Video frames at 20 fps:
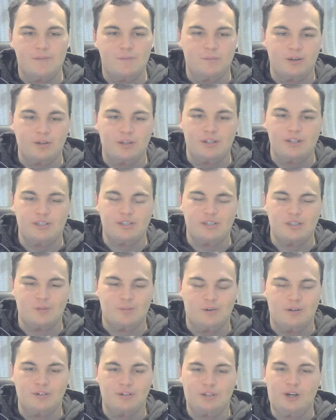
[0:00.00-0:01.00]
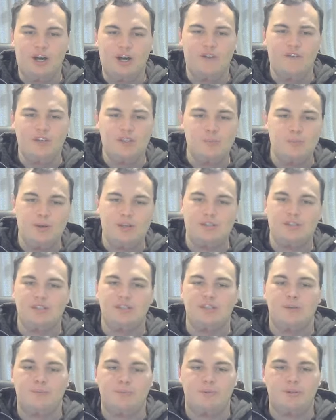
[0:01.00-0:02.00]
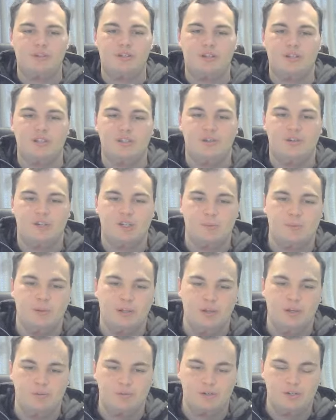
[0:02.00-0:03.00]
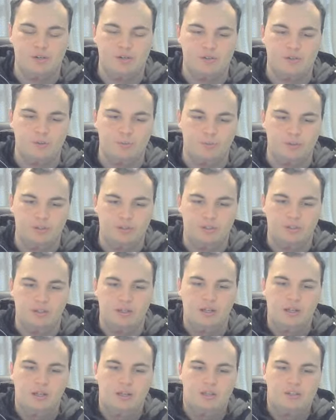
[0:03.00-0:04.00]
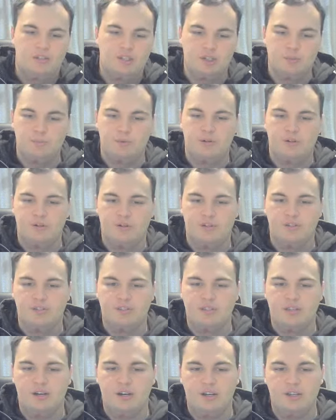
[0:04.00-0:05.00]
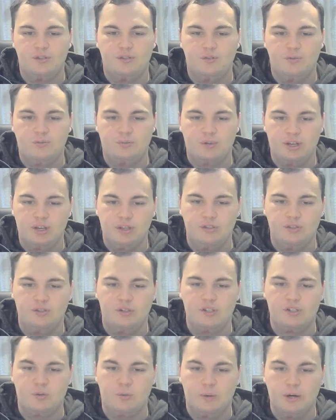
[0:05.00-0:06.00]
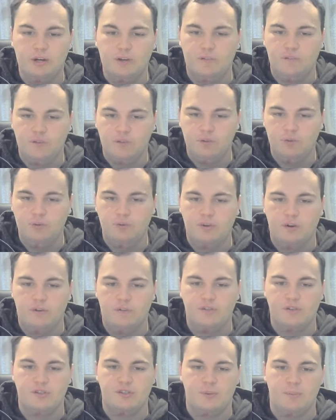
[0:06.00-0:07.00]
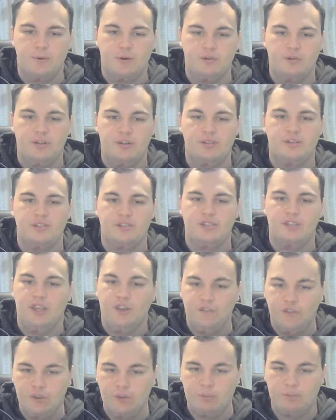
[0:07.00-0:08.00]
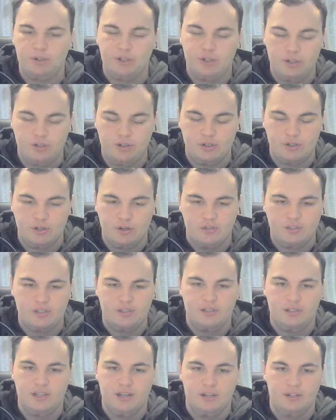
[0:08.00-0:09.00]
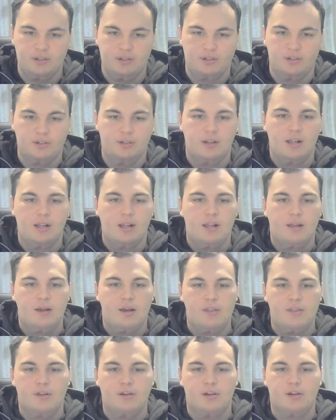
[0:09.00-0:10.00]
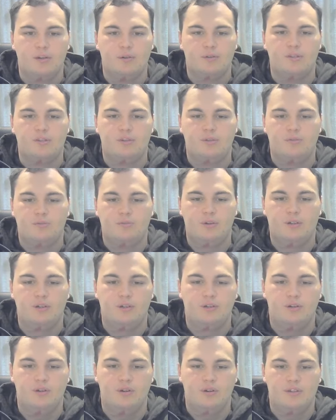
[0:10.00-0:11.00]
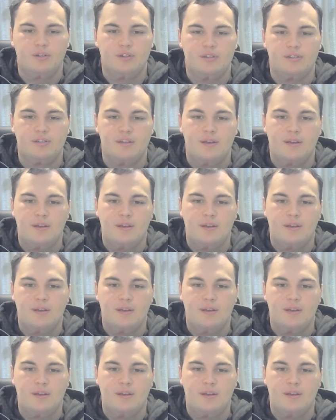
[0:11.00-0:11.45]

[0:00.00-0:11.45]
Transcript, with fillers: look into this one, kind of expecting to predict Jonas Bilharinho to win, just because I do recognize quite a few of his opponents. I definitely recognize Jose Delano, and then I also recognized